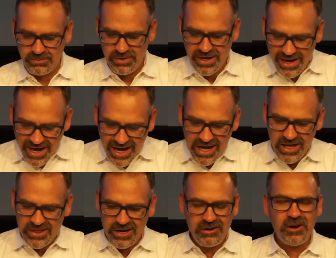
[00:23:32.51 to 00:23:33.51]
but now
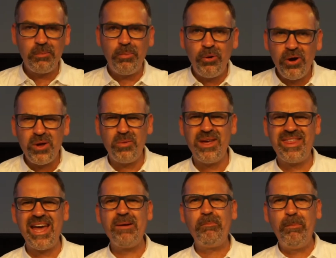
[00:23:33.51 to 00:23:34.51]
they're at a point where
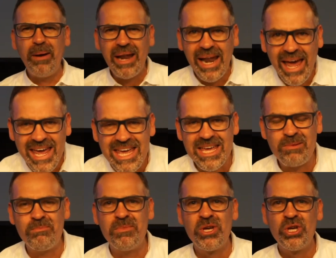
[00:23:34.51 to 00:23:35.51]
they
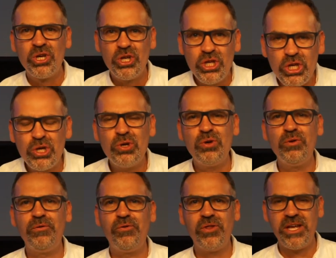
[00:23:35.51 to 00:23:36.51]
blame you
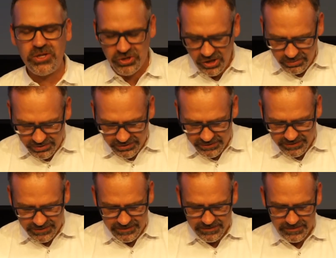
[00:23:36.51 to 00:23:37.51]
for their troubles.